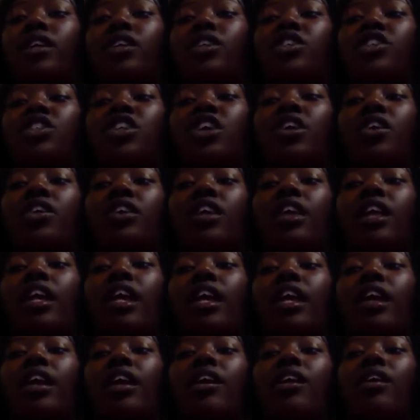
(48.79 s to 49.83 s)
shall
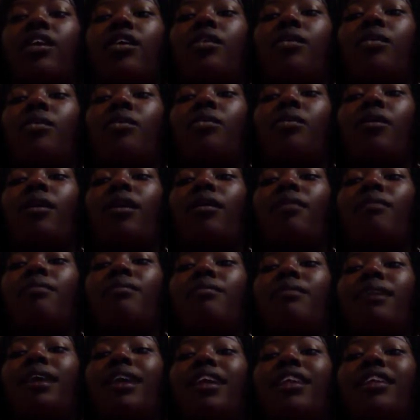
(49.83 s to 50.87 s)
get what
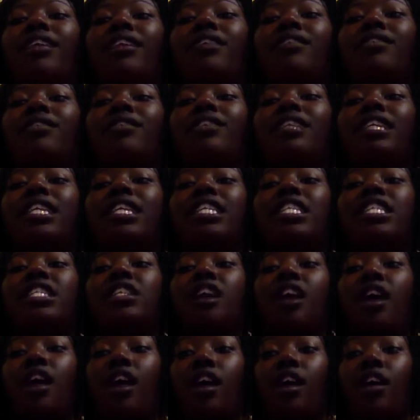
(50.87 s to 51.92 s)
men
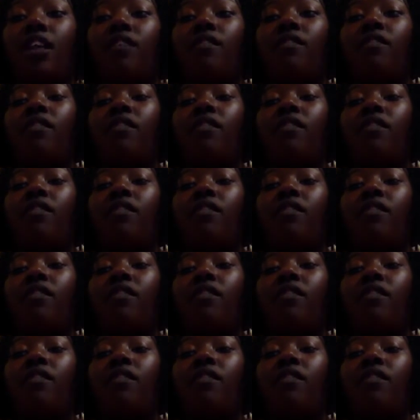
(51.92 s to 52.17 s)
deserve."